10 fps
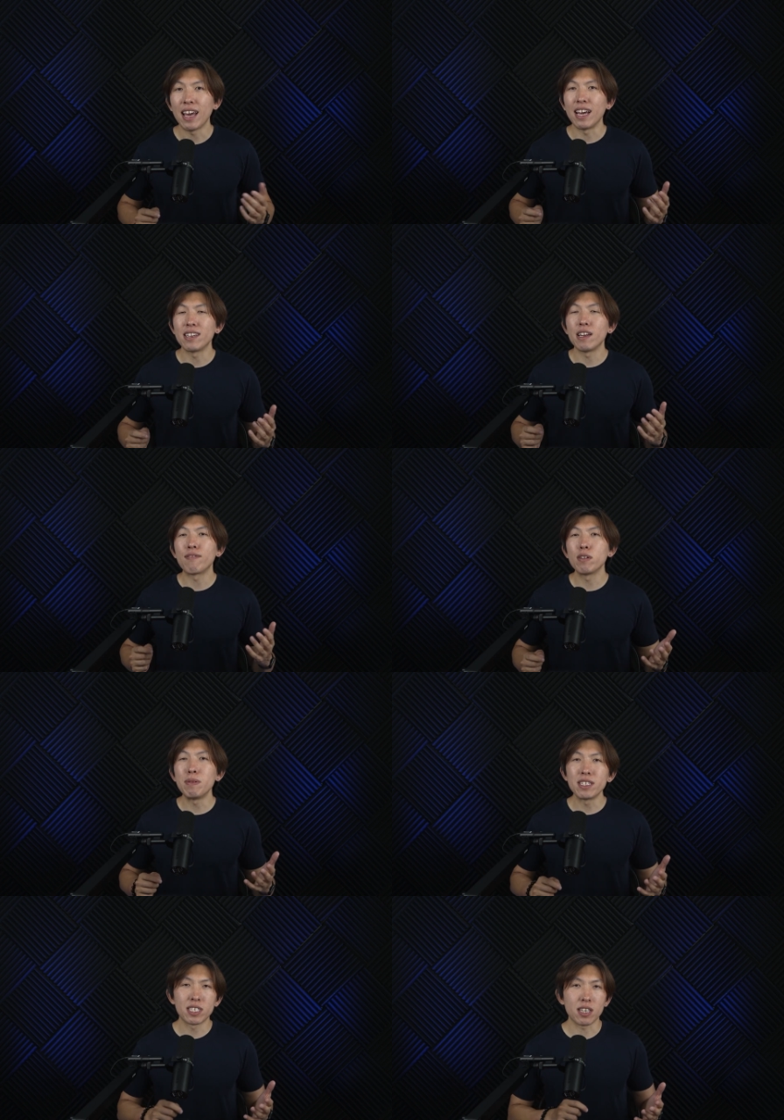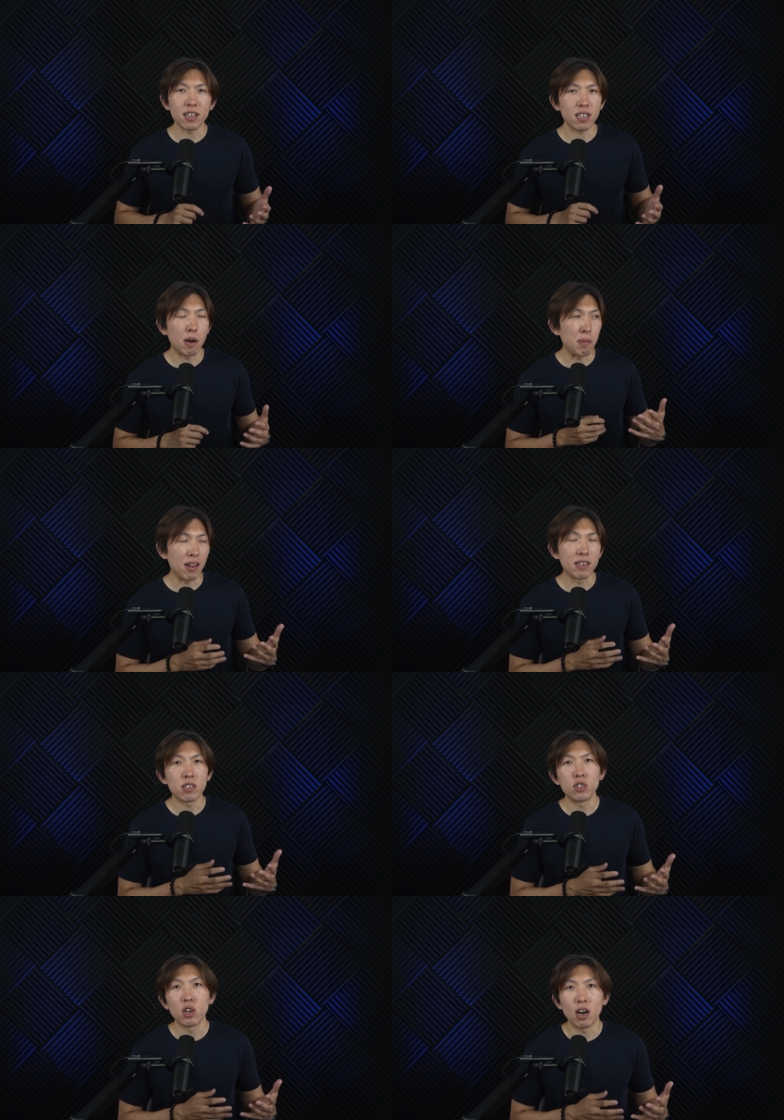And if you've been stuck applying
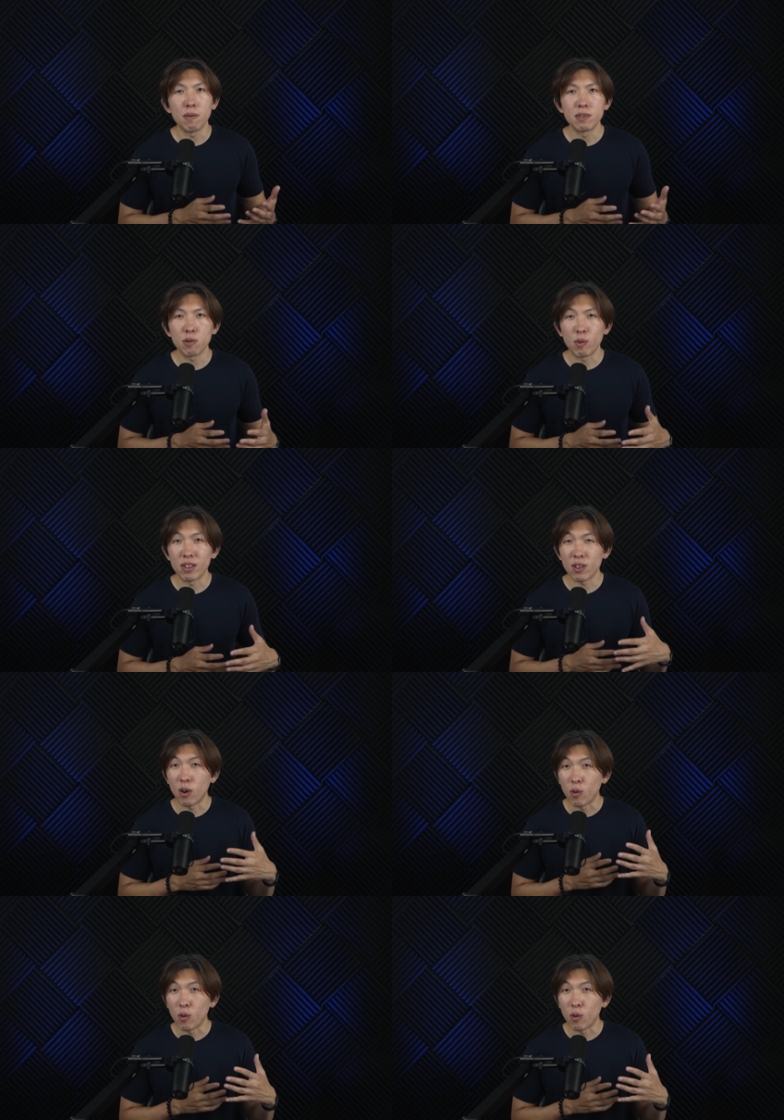to jobs with